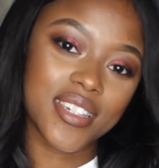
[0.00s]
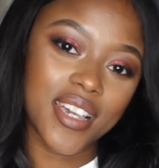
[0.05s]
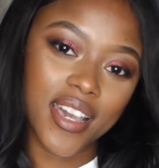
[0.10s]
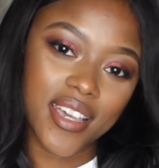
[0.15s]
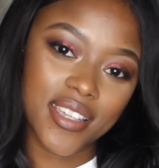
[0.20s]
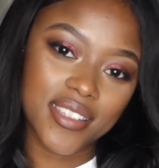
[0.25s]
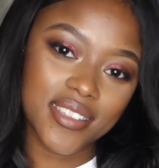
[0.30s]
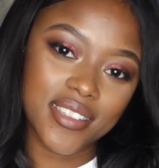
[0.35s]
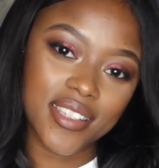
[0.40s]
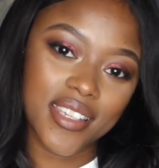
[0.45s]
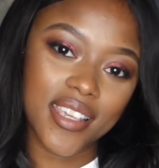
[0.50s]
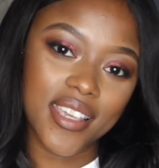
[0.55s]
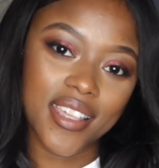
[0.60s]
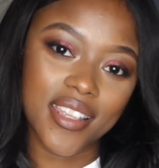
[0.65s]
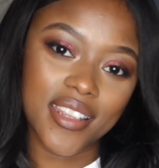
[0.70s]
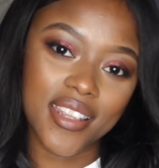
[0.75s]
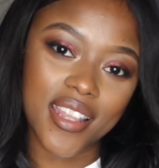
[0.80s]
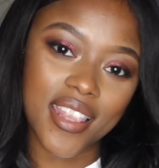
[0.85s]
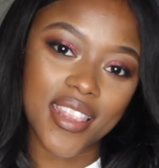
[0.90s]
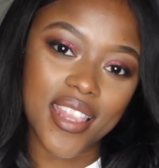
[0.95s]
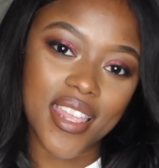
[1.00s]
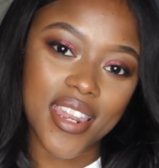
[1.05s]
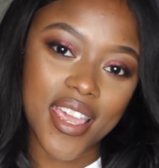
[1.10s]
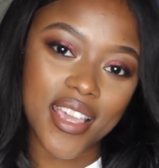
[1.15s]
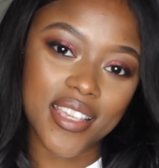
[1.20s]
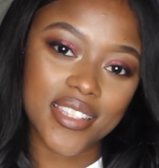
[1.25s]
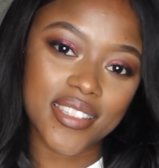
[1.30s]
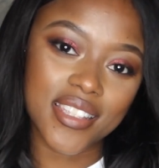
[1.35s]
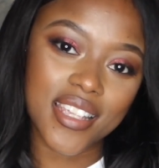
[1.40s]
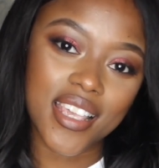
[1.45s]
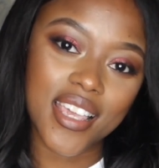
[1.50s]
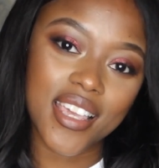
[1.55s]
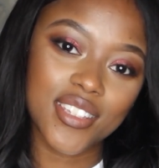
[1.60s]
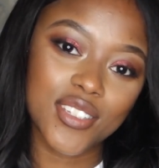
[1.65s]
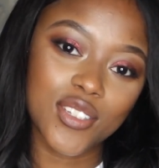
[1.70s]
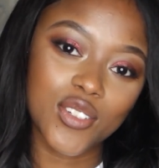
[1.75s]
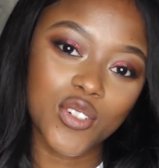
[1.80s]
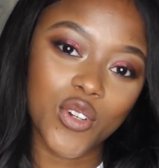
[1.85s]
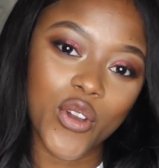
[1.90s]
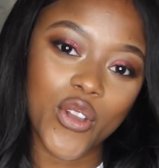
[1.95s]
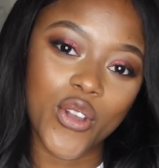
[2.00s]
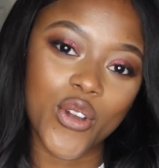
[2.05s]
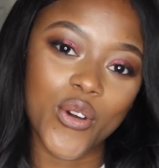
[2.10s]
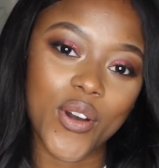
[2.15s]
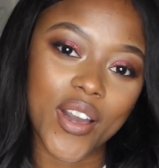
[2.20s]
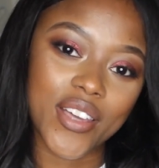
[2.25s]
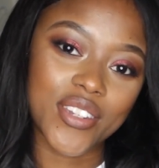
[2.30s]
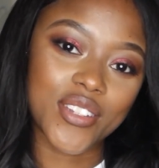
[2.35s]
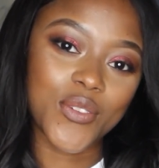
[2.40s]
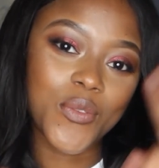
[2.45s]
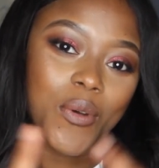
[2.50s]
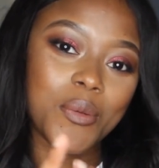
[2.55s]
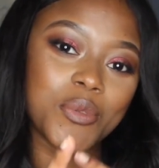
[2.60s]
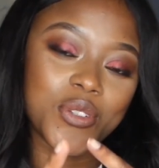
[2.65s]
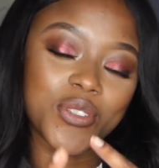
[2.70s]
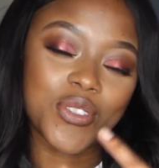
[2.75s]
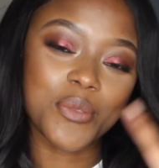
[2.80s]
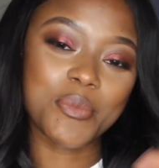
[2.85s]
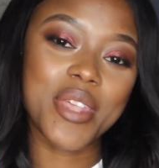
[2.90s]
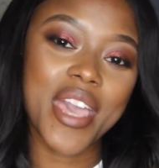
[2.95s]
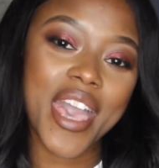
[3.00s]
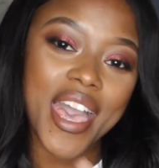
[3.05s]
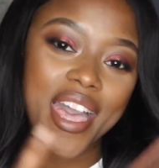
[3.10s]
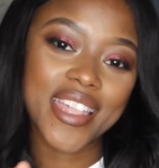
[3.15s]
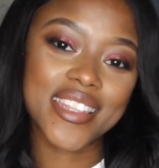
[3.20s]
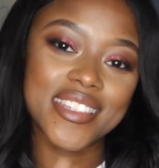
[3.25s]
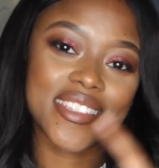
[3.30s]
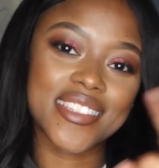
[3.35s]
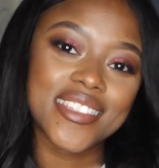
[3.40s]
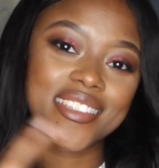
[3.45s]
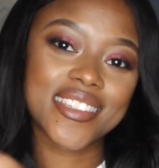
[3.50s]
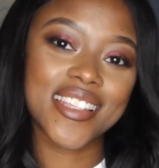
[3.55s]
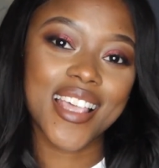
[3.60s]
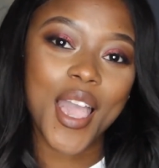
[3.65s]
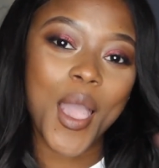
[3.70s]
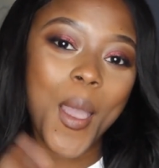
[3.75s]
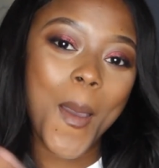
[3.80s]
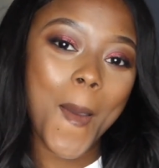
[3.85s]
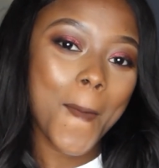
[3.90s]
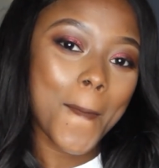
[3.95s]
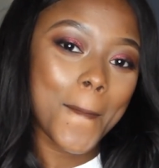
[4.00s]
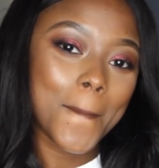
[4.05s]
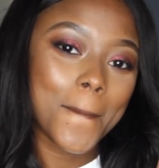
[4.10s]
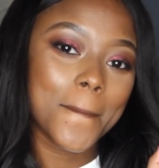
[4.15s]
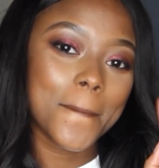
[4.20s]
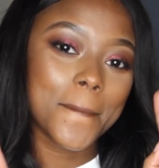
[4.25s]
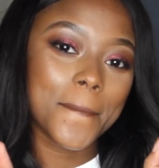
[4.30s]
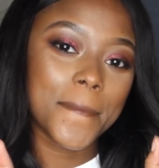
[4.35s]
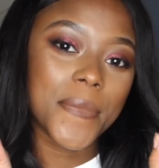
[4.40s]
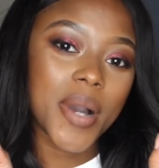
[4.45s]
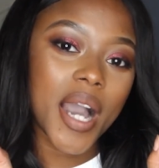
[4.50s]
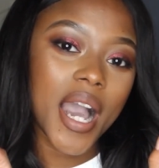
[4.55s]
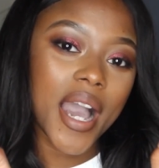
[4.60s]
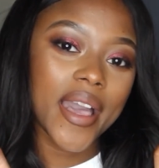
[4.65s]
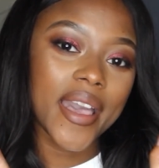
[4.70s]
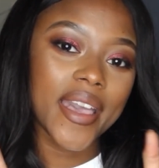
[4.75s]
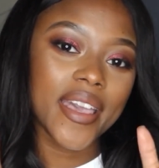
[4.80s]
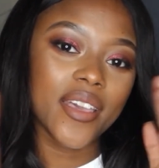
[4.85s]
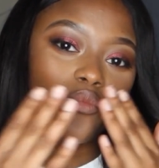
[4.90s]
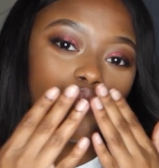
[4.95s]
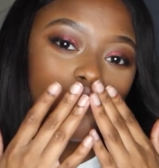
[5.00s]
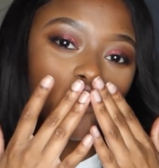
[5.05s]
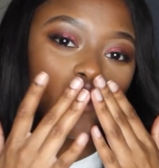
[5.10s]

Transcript: you guys in the next tutorial. I don't know why I'm doing so many hands. Bye.